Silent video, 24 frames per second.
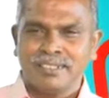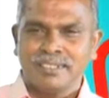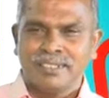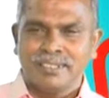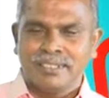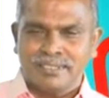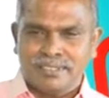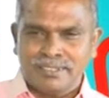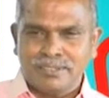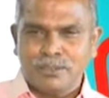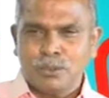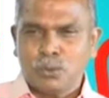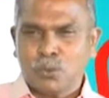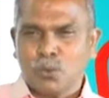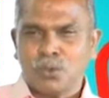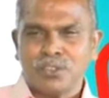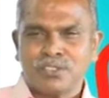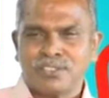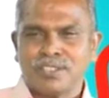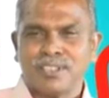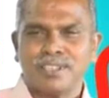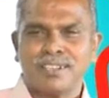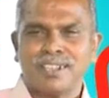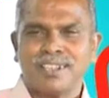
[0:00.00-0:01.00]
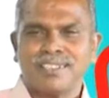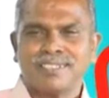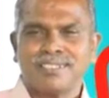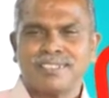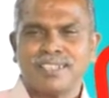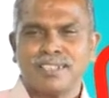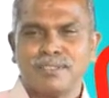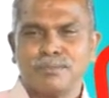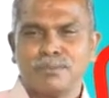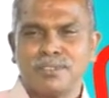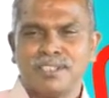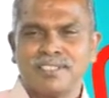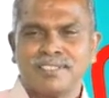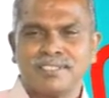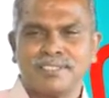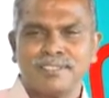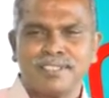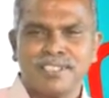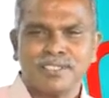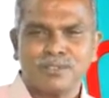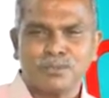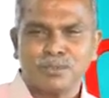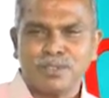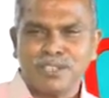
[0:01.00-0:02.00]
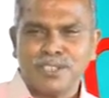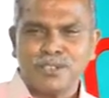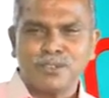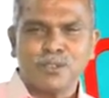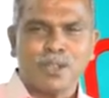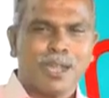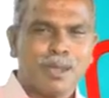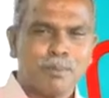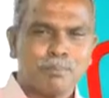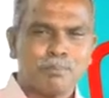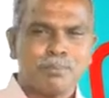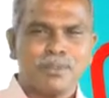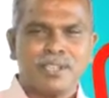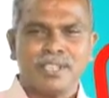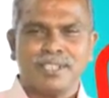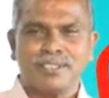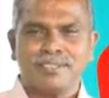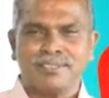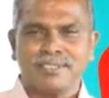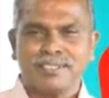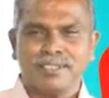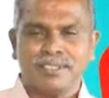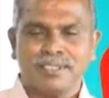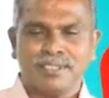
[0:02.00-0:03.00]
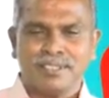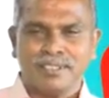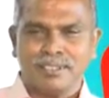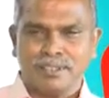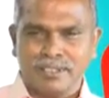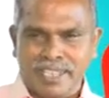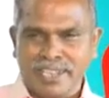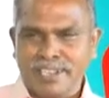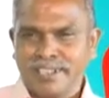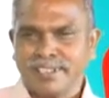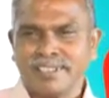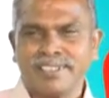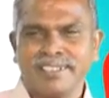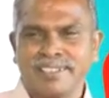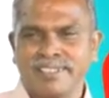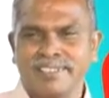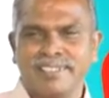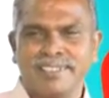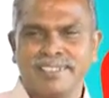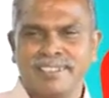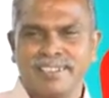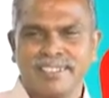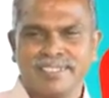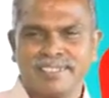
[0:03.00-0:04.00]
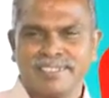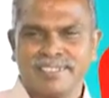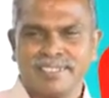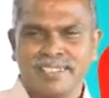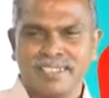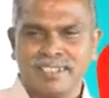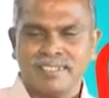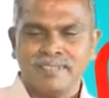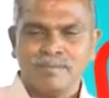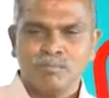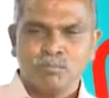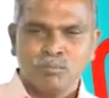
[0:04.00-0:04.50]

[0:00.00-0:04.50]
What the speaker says: The cones and rods converts this one into optics, electric signals, sir.